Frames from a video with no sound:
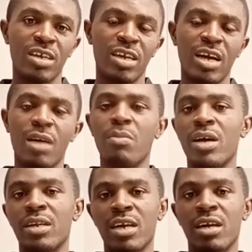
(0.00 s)
the app
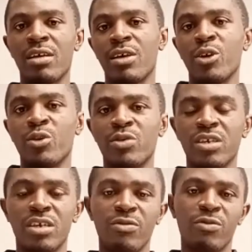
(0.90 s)
and they're
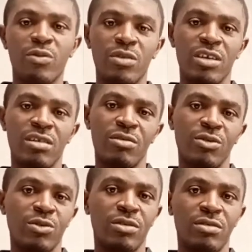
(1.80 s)
using it for their
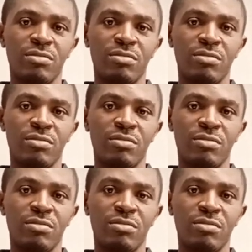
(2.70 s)
good.